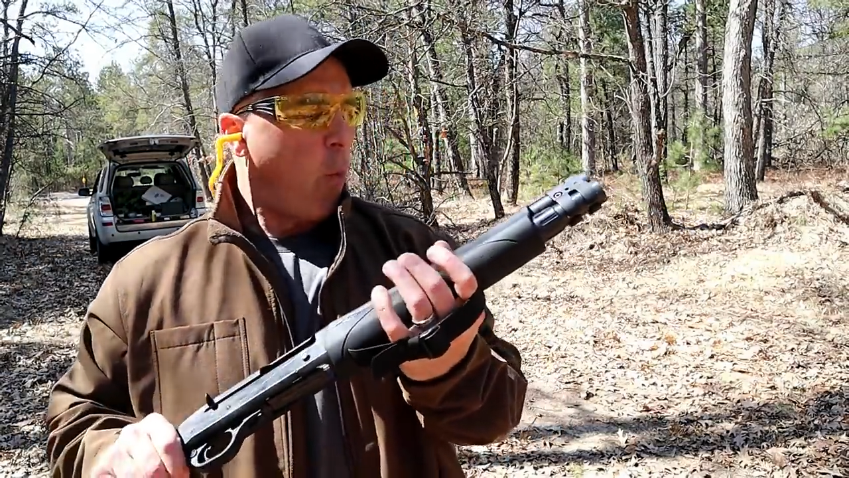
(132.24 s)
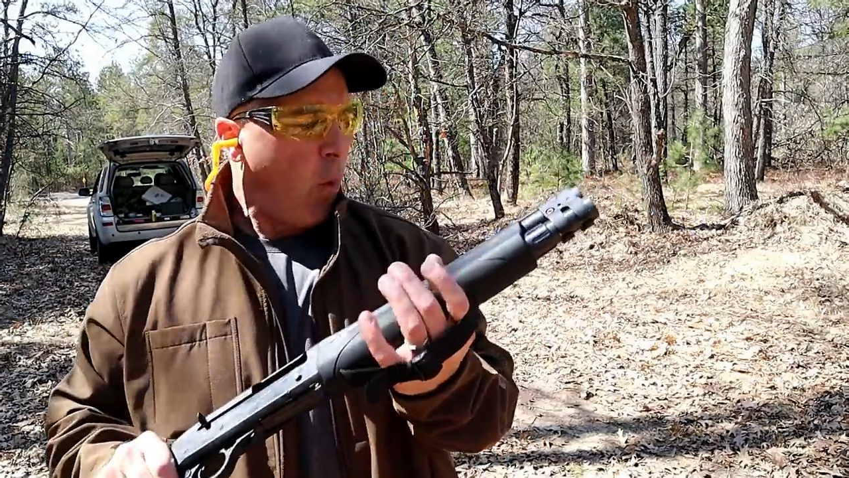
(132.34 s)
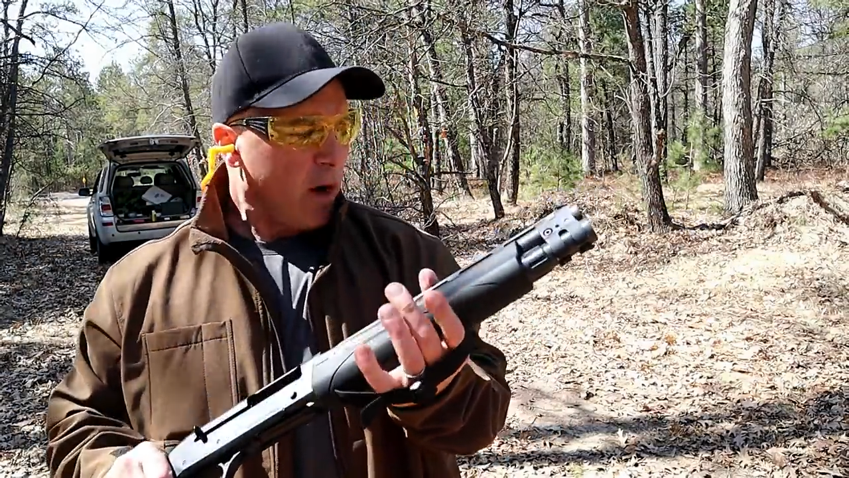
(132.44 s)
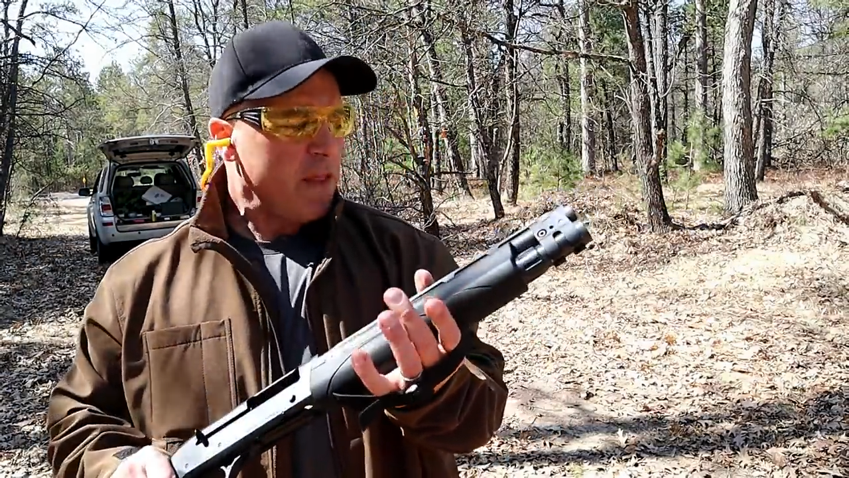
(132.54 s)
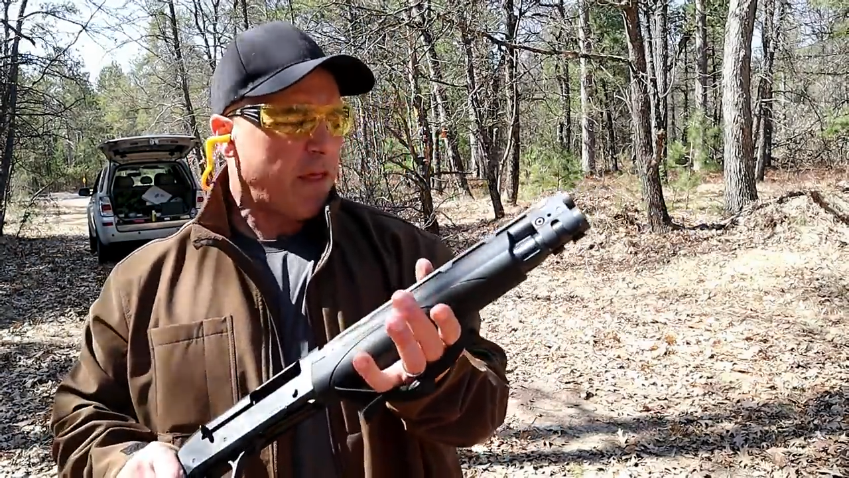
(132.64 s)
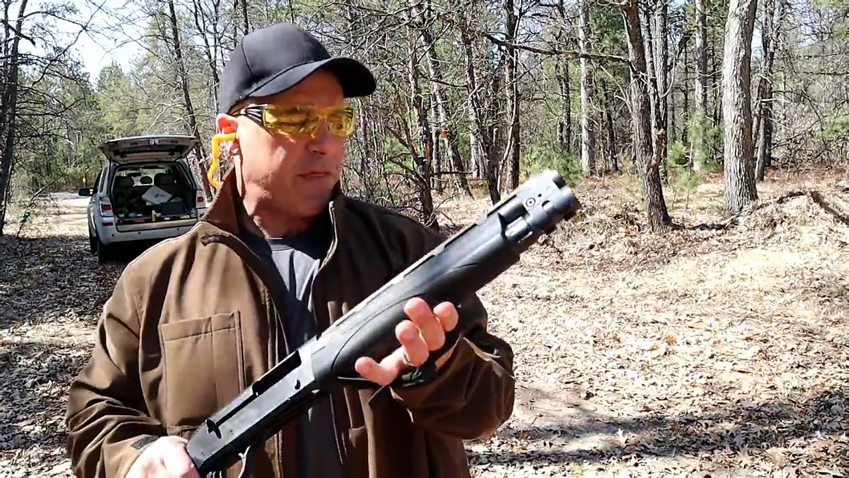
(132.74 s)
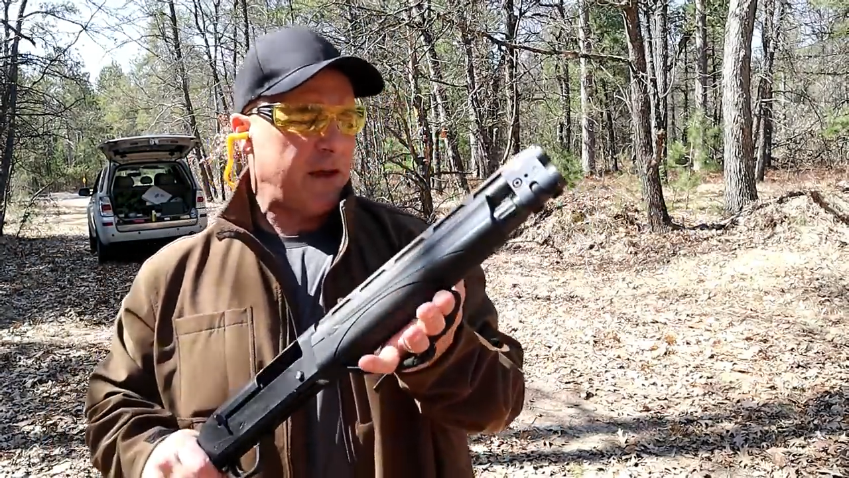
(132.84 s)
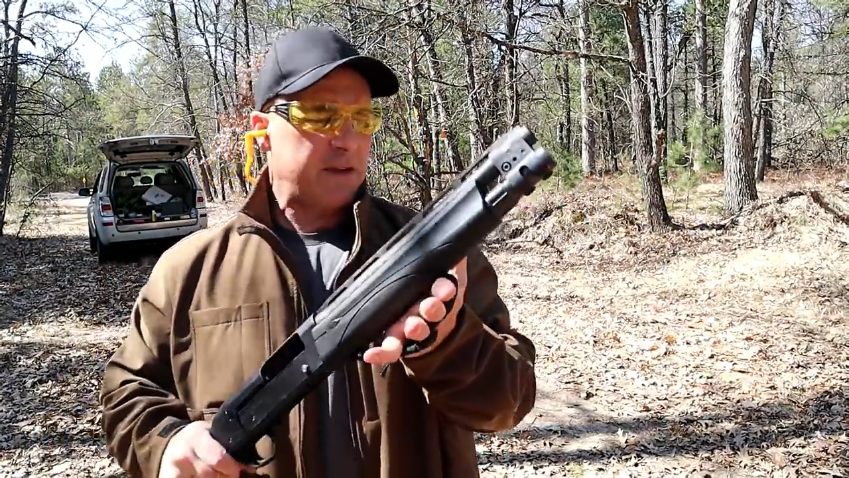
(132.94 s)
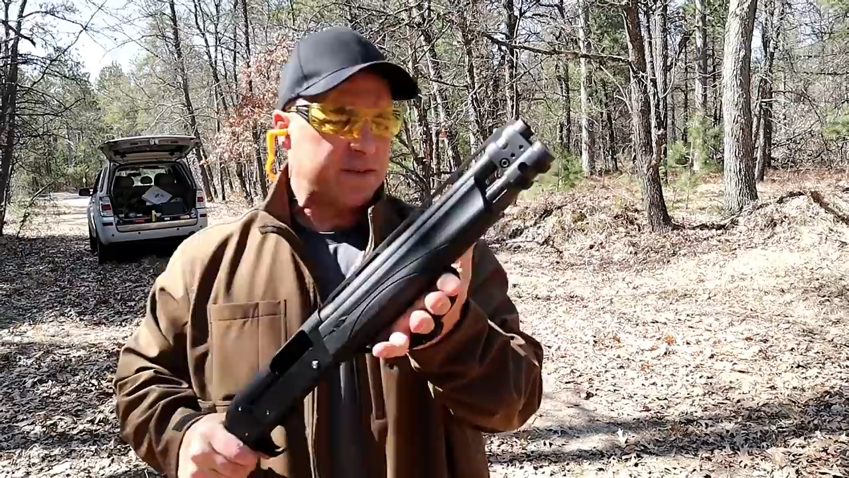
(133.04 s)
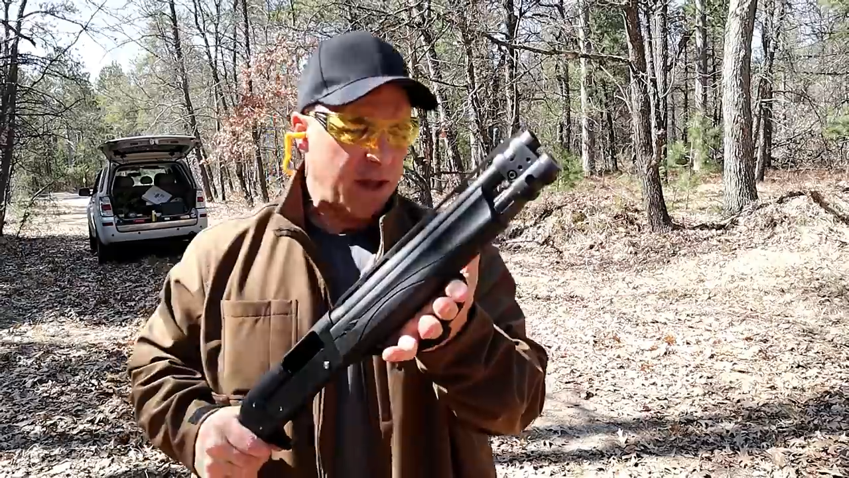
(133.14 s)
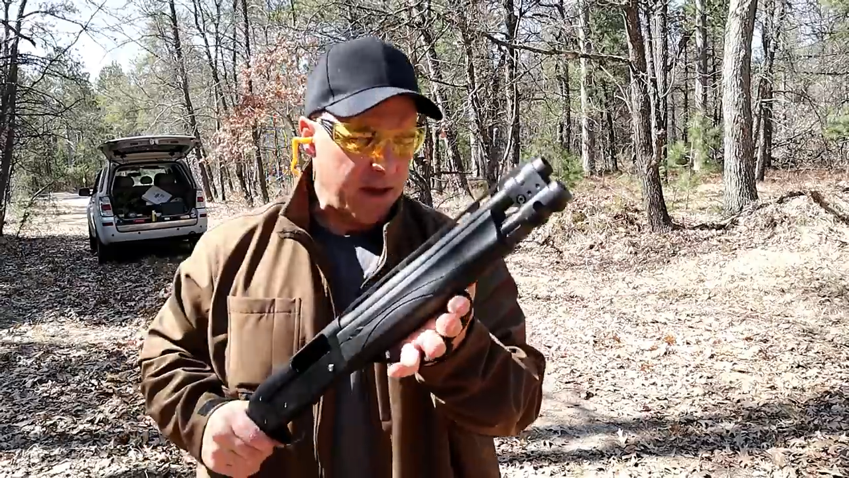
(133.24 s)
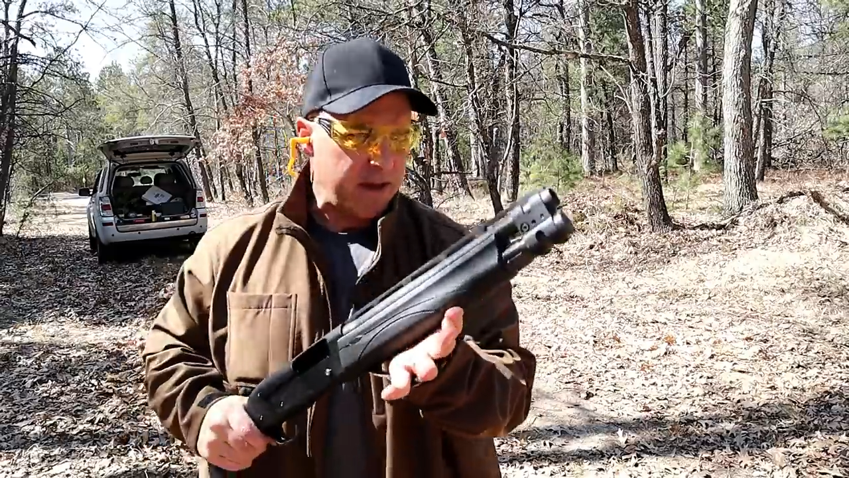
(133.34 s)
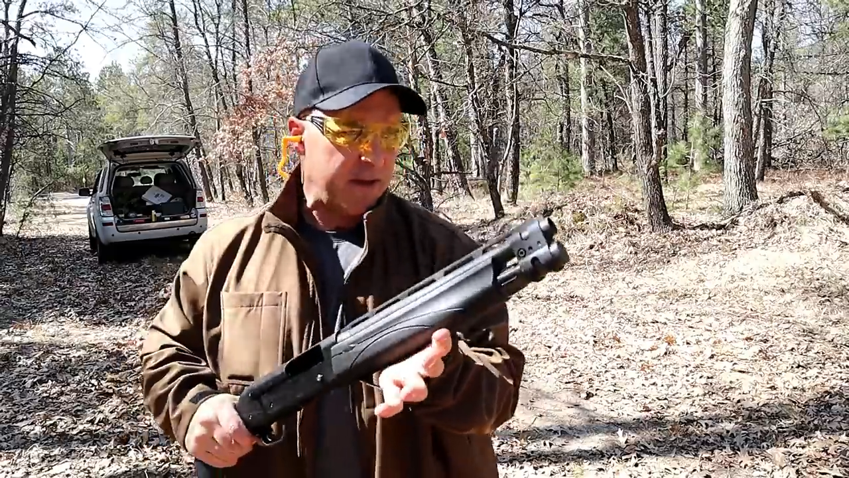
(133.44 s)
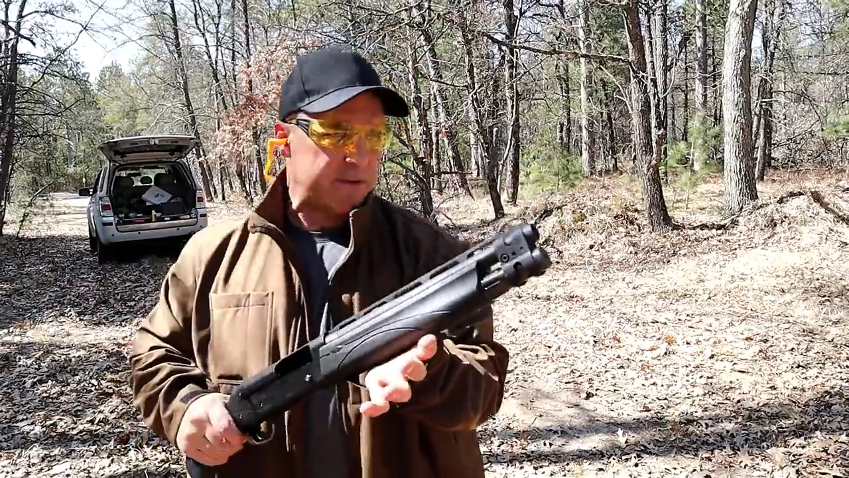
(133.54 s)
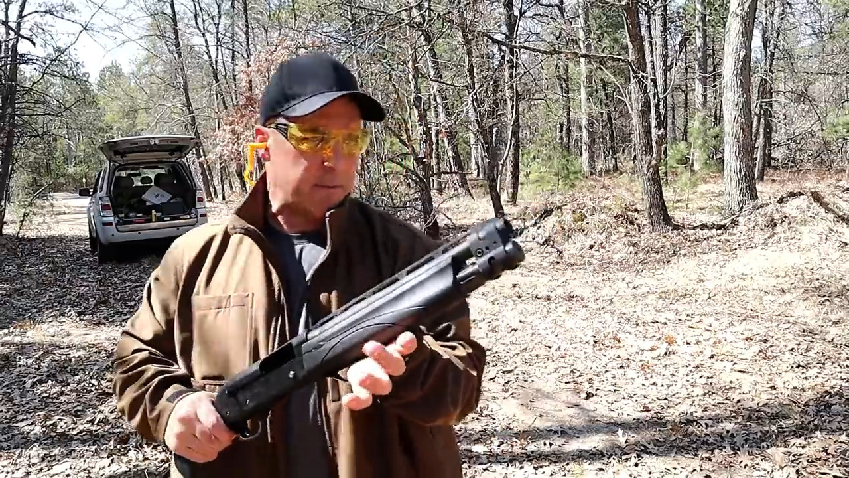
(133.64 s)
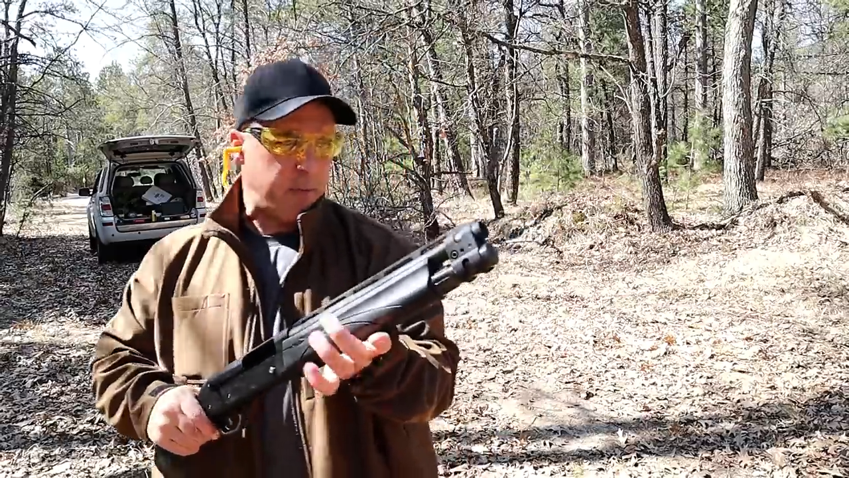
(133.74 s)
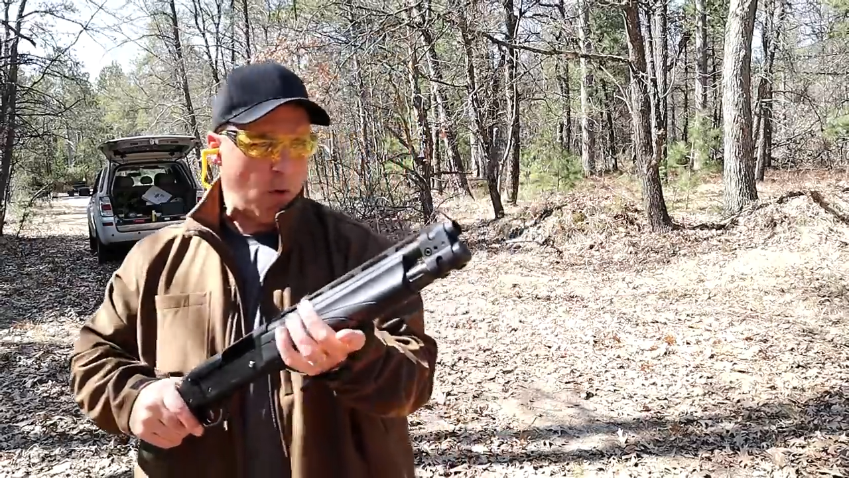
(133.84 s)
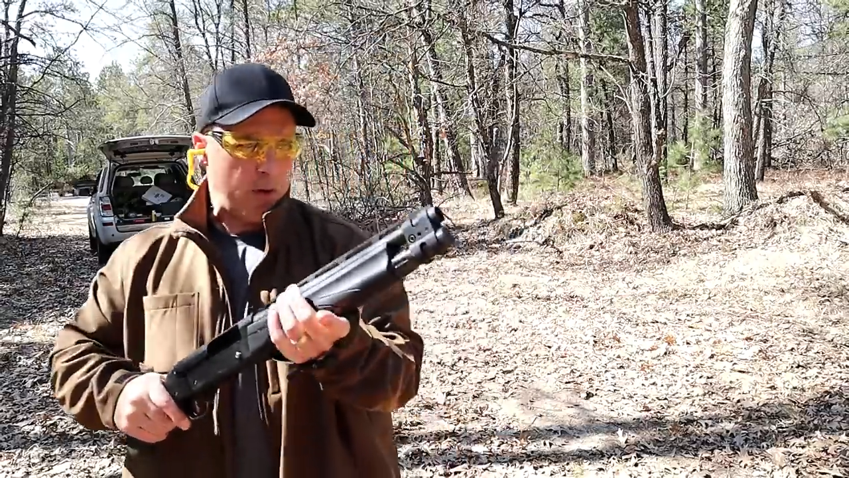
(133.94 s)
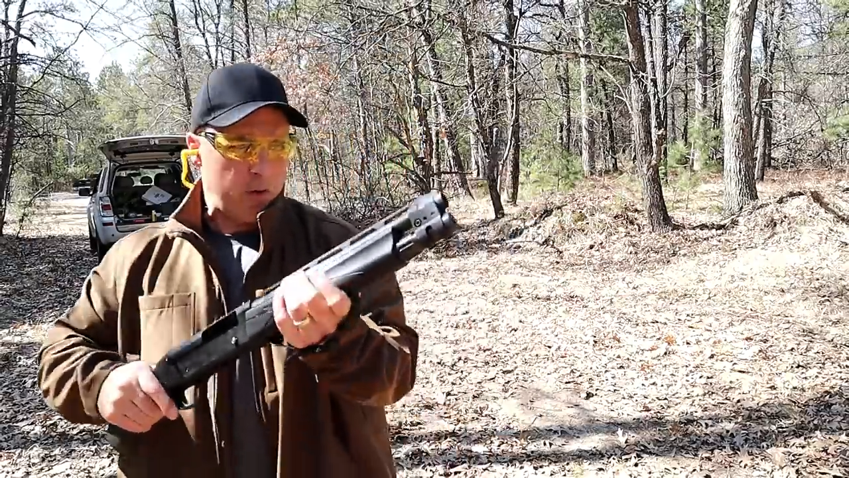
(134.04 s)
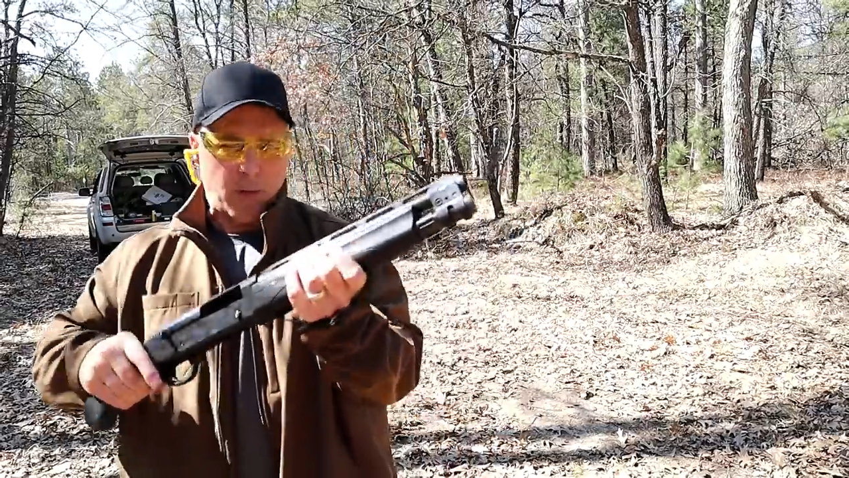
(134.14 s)
One of the things that is
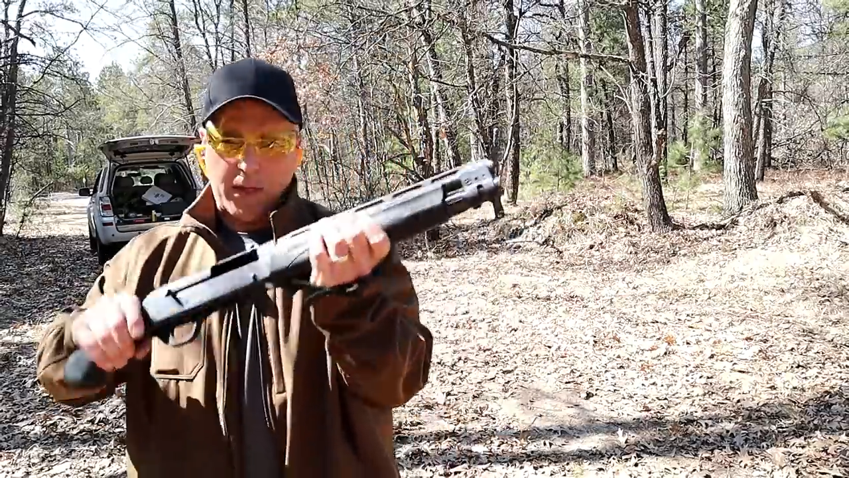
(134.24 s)
important,